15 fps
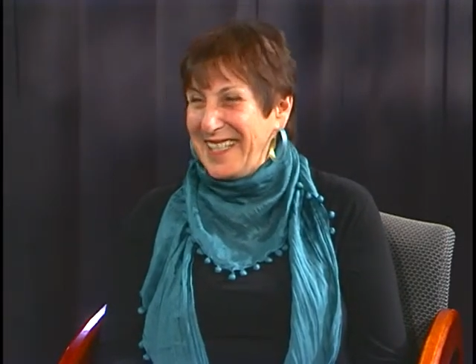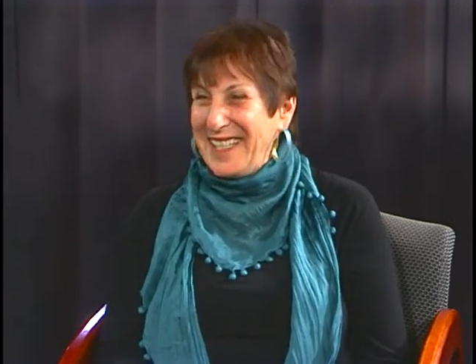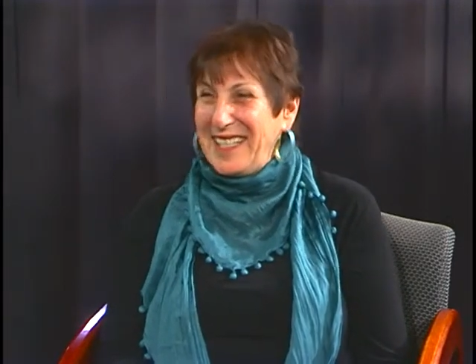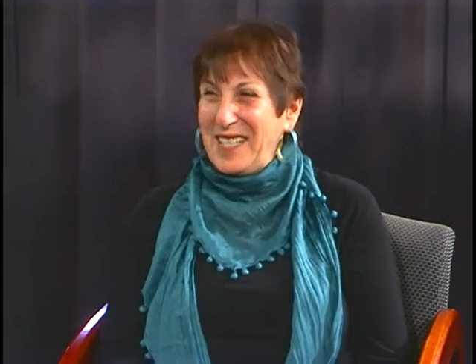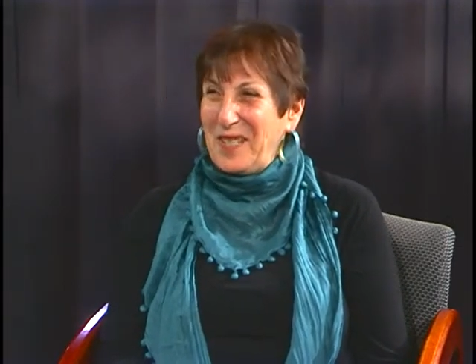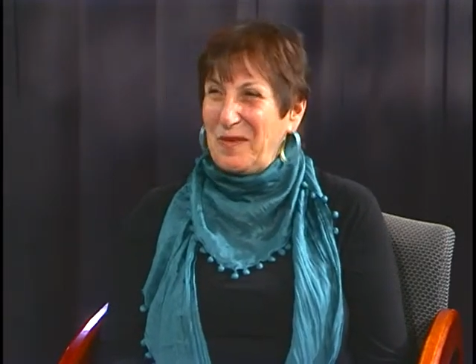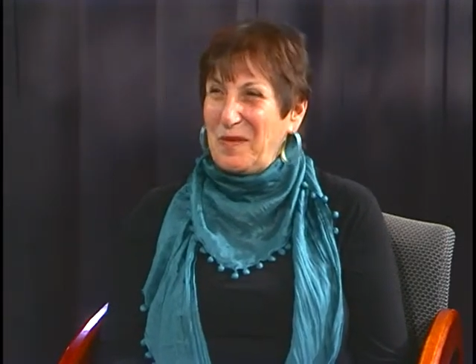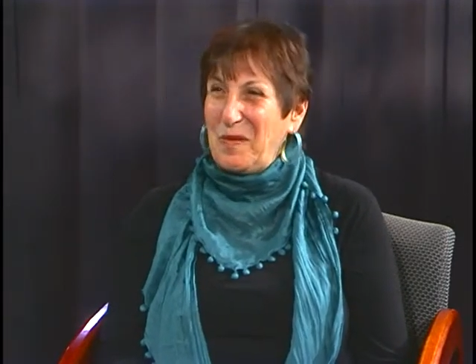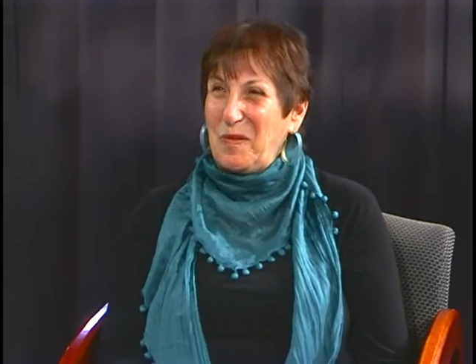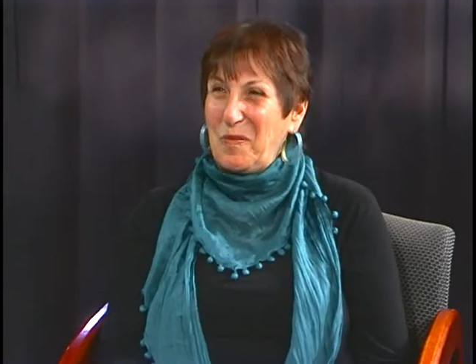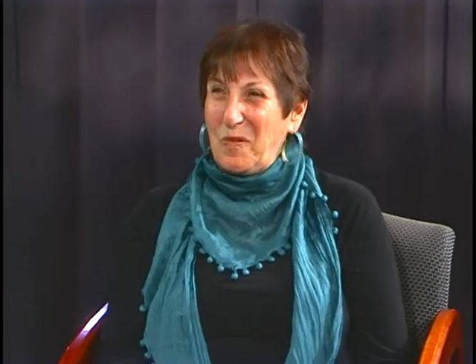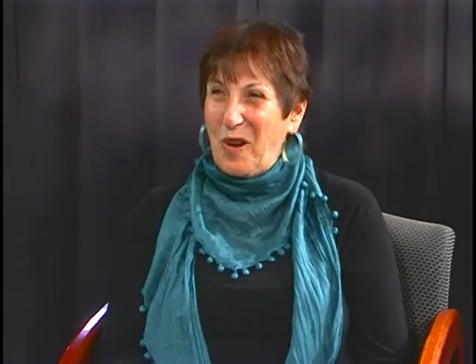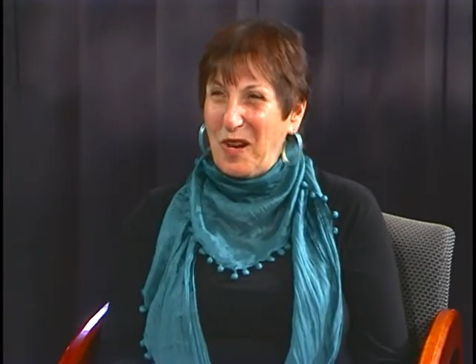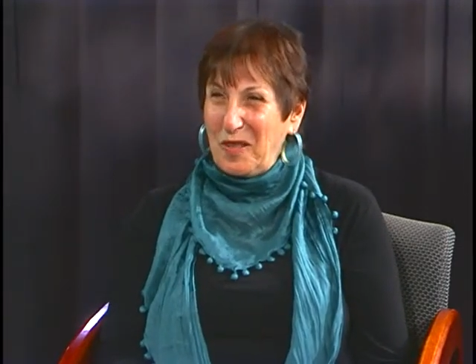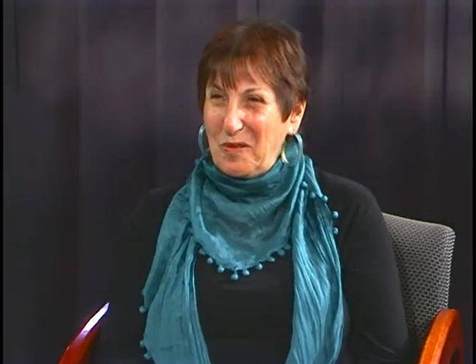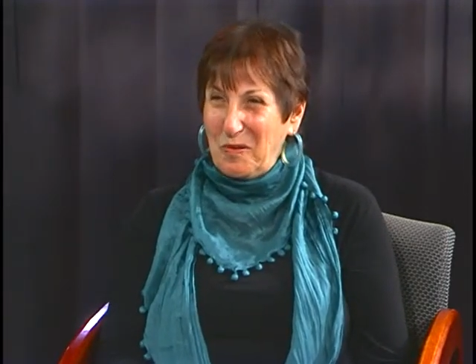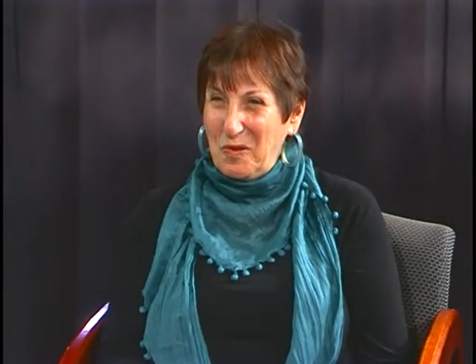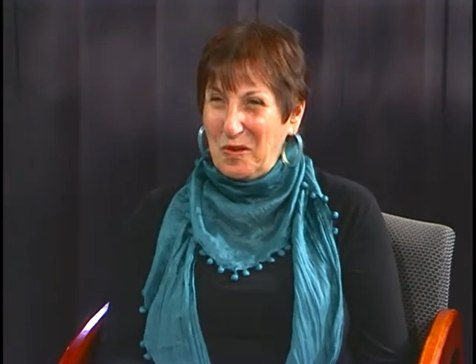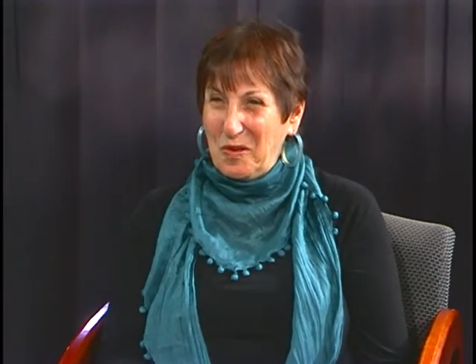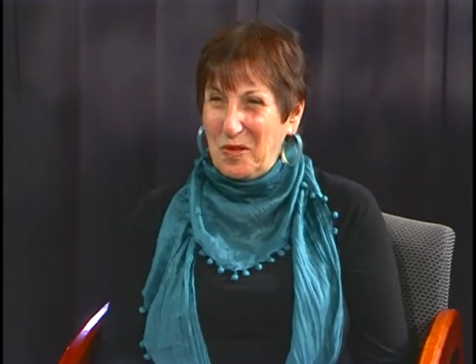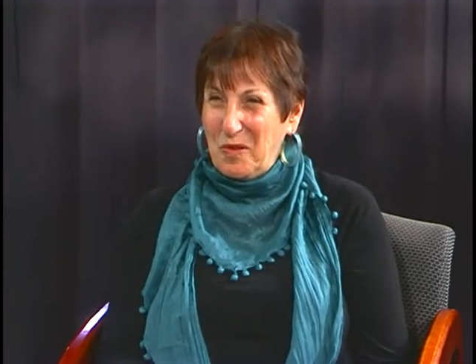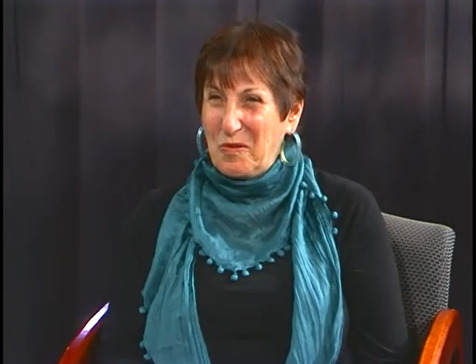So we would walk through
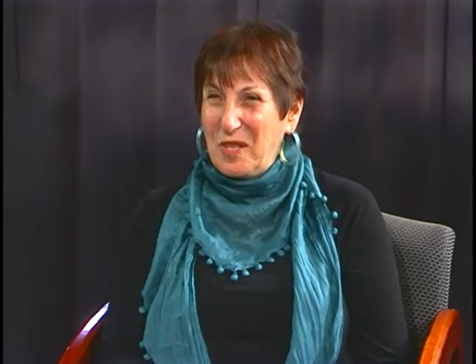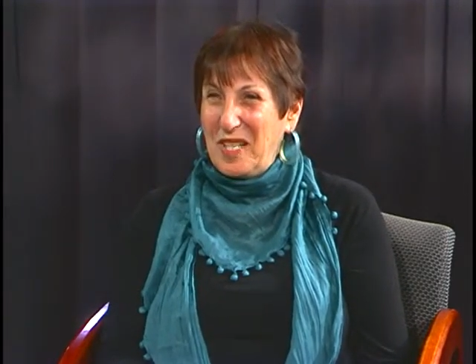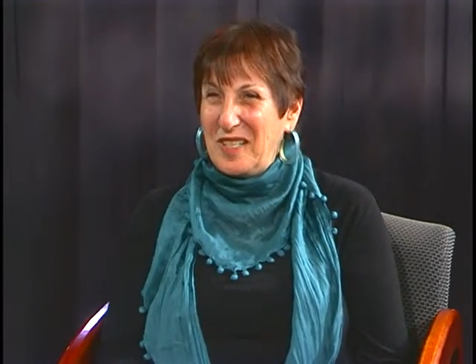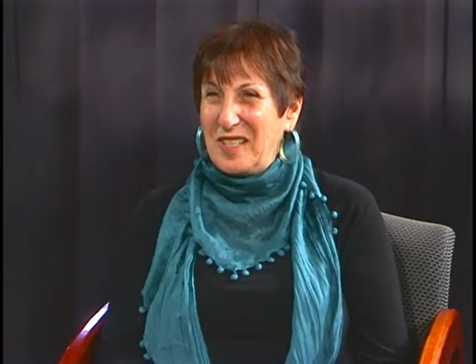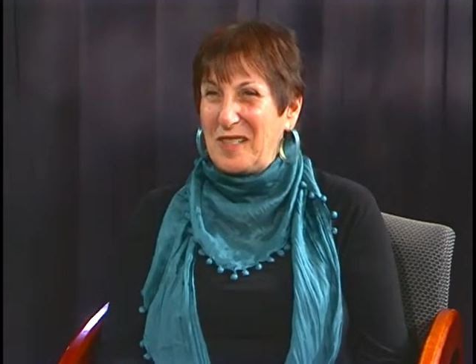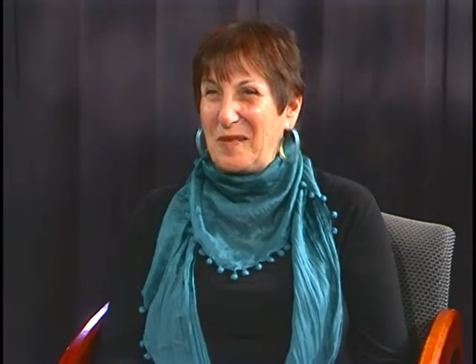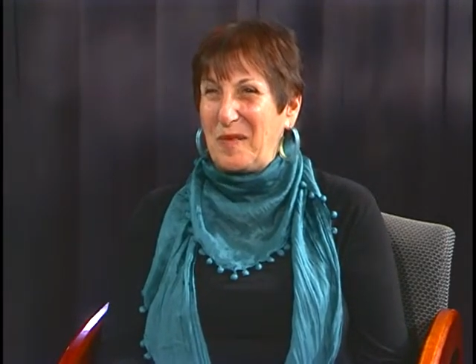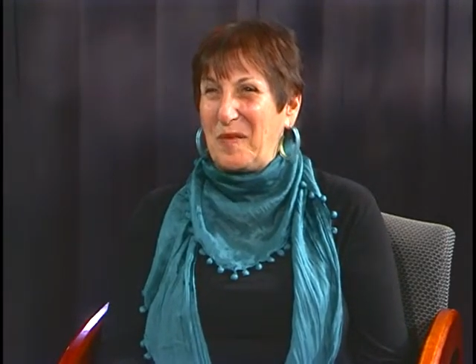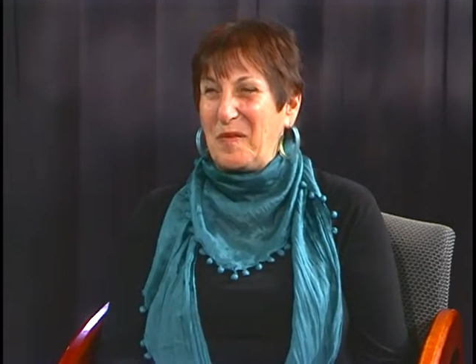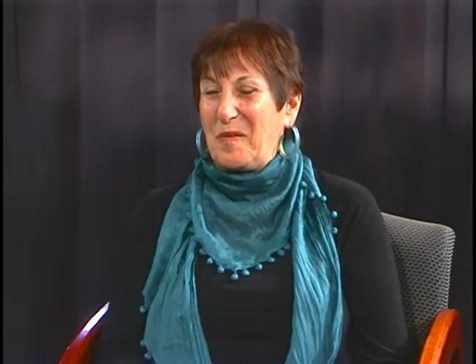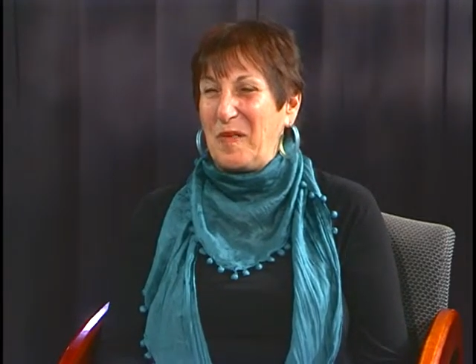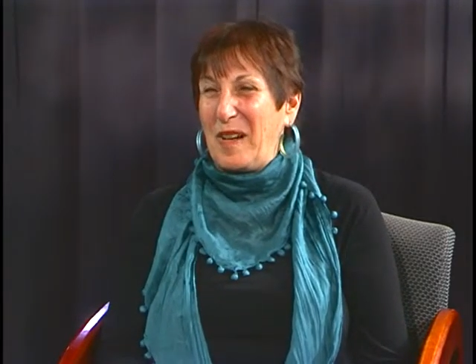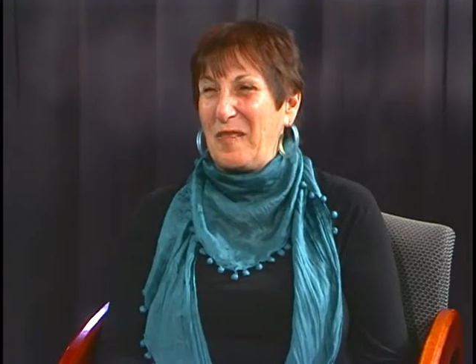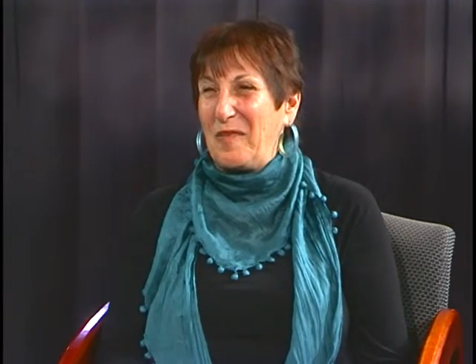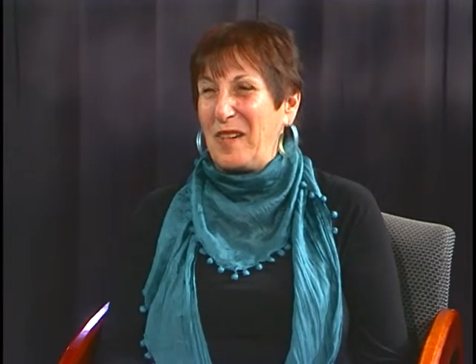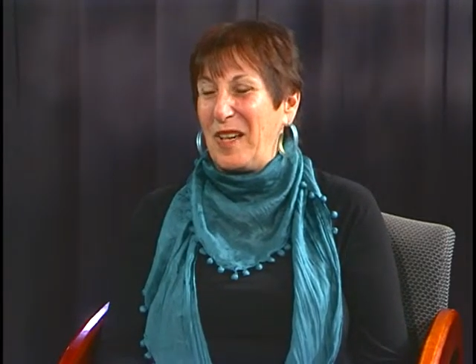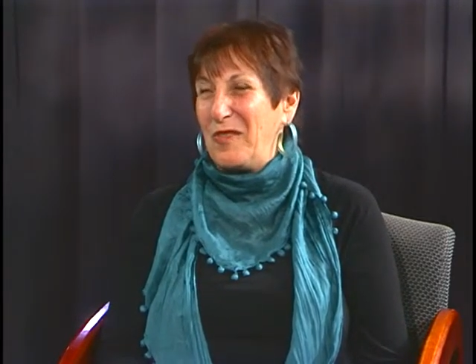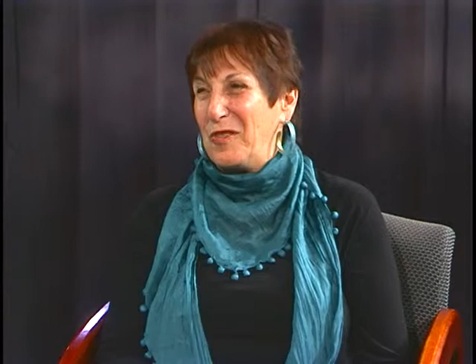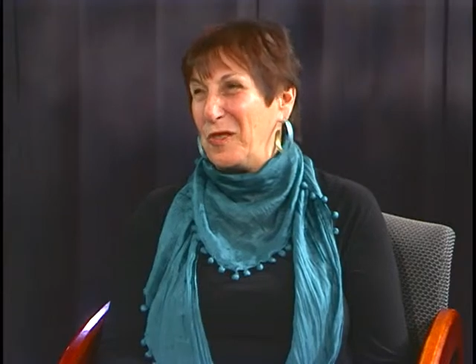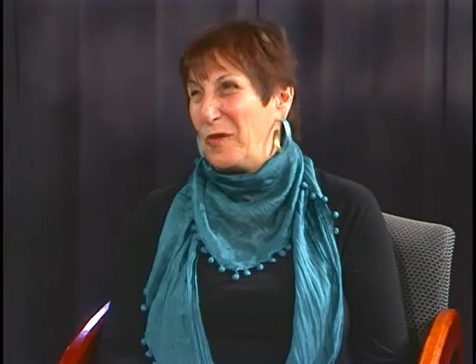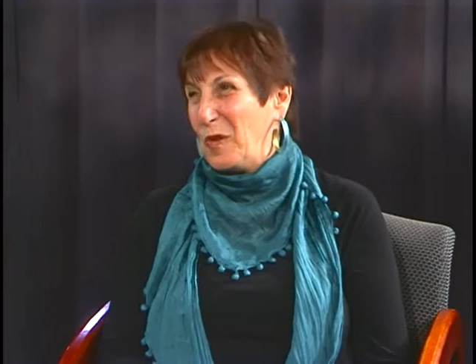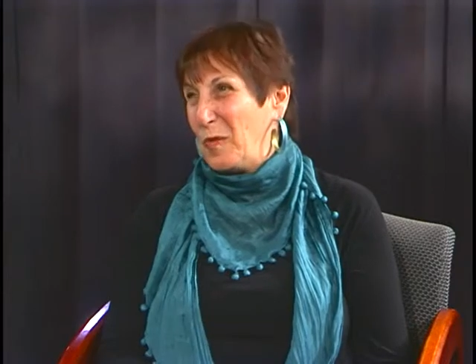the streets right
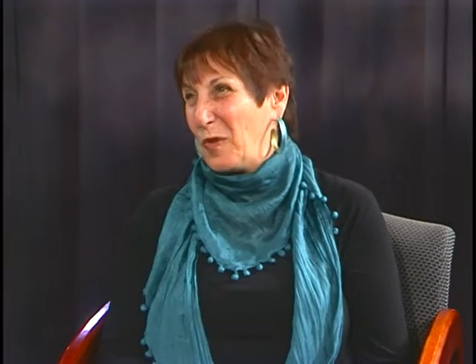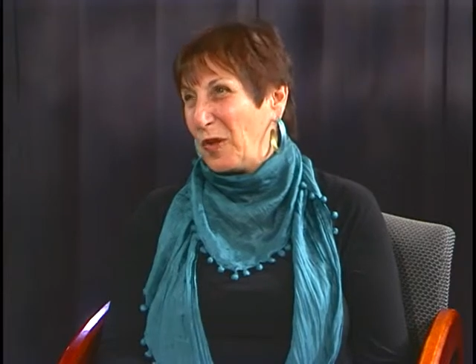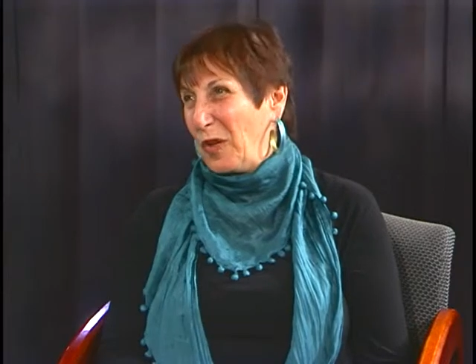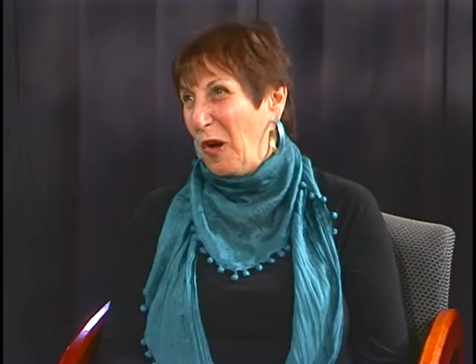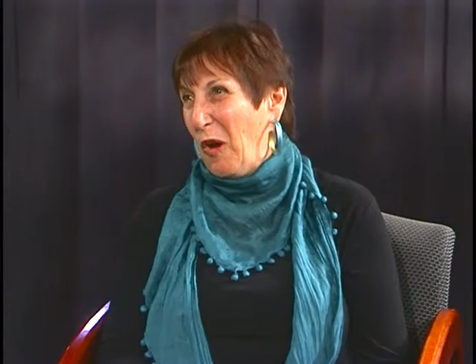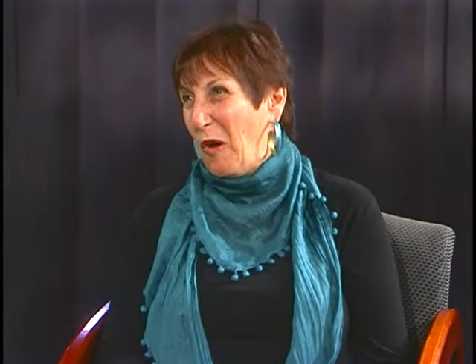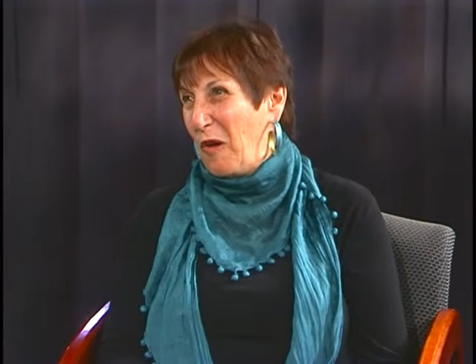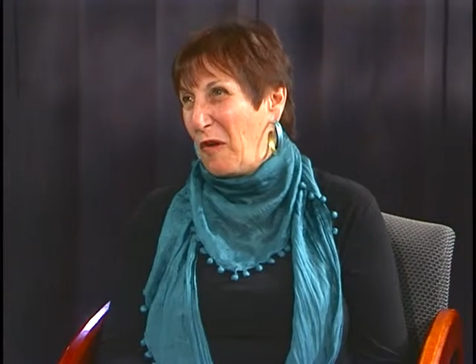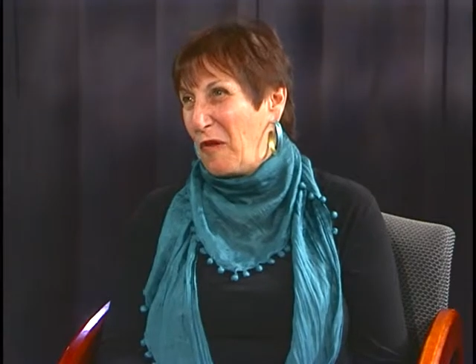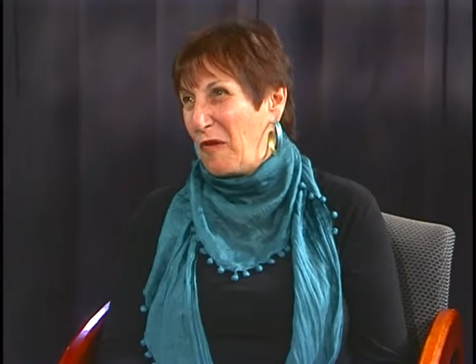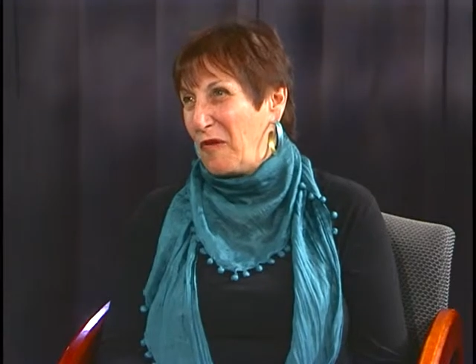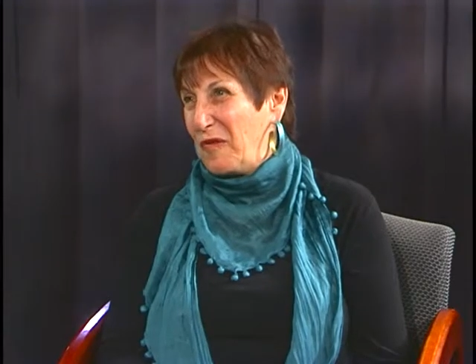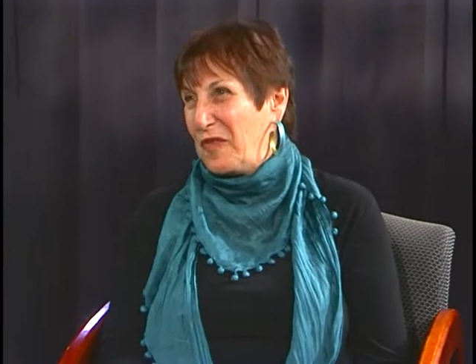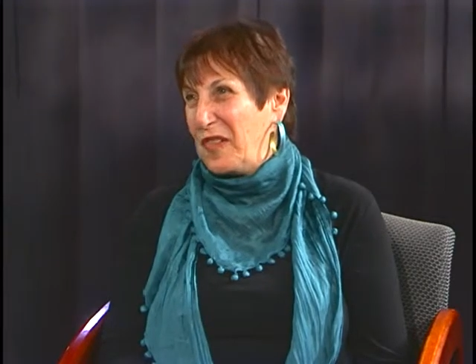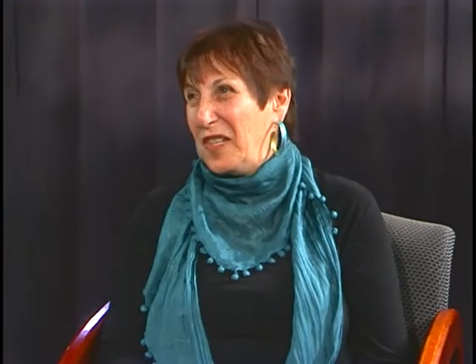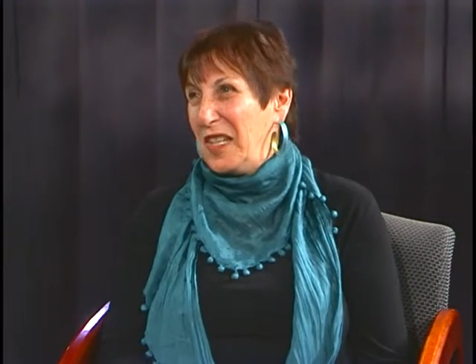around Juniper Cove,